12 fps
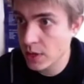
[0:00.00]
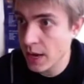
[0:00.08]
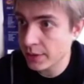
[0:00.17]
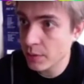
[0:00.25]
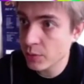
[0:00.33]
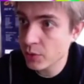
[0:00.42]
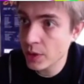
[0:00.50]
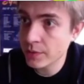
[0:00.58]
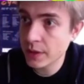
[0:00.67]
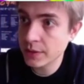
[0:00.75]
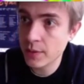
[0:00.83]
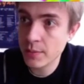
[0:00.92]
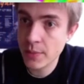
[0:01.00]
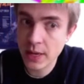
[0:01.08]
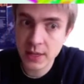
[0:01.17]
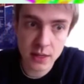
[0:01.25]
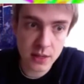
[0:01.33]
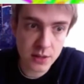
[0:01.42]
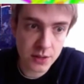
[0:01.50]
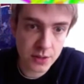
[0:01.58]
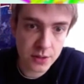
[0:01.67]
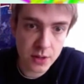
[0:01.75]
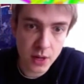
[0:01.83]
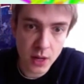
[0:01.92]
assumption that I'm making
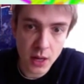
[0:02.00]
here.